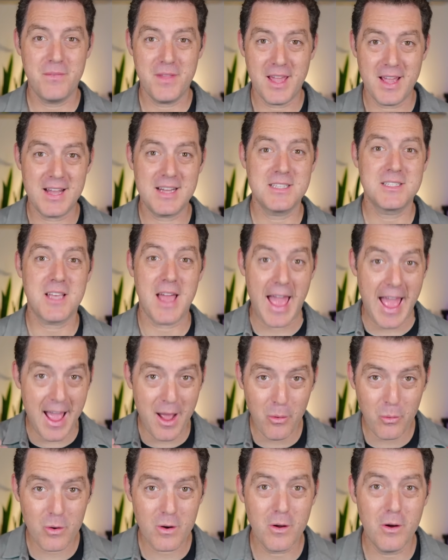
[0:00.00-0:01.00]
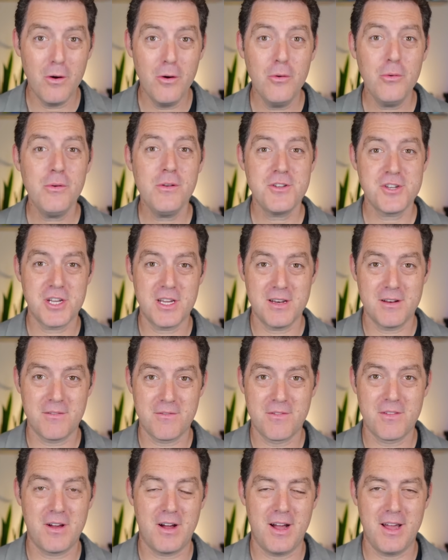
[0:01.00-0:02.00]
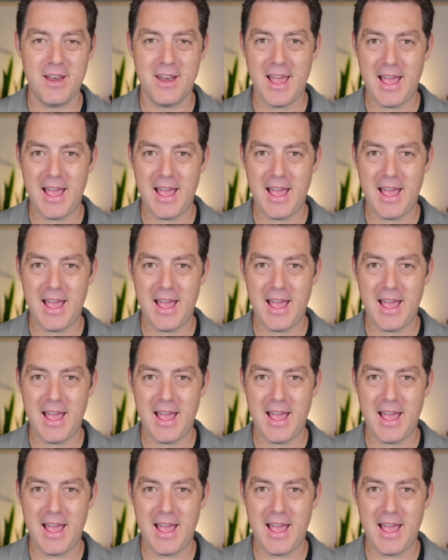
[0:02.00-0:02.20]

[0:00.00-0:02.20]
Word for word: as our own chain of thought,